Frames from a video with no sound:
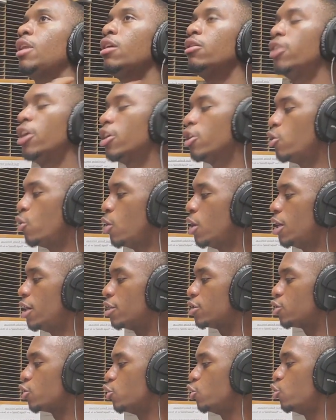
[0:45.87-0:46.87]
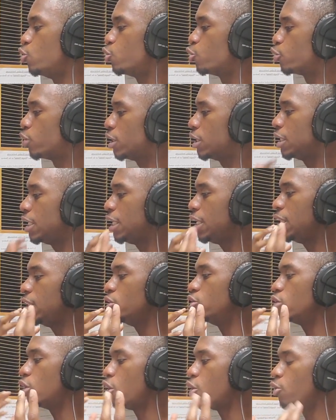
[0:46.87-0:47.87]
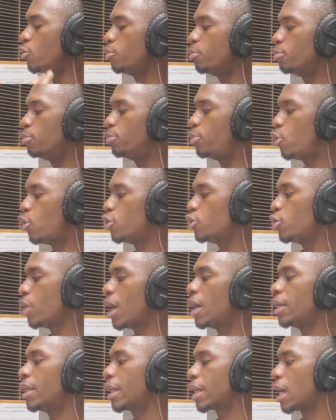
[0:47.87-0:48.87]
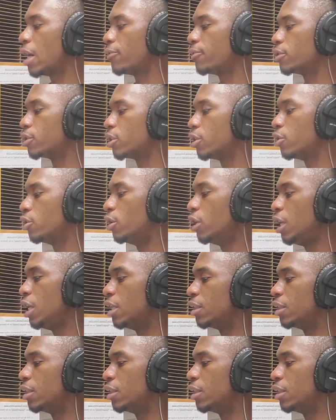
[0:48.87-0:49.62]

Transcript: they're the ones who really you know pull you out of that comfort zone.